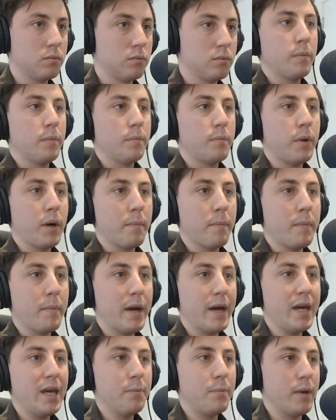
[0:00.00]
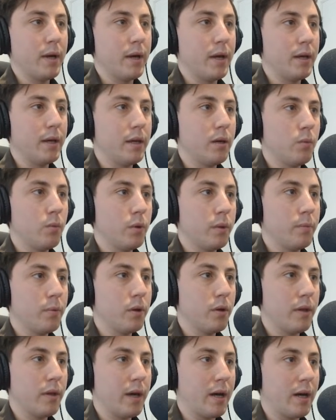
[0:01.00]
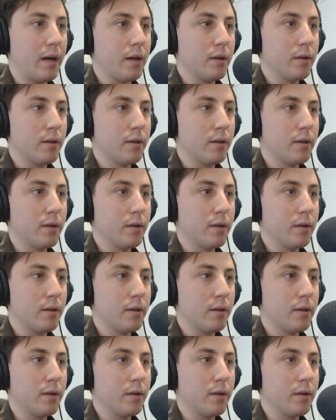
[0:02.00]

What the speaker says: But maybe we put that.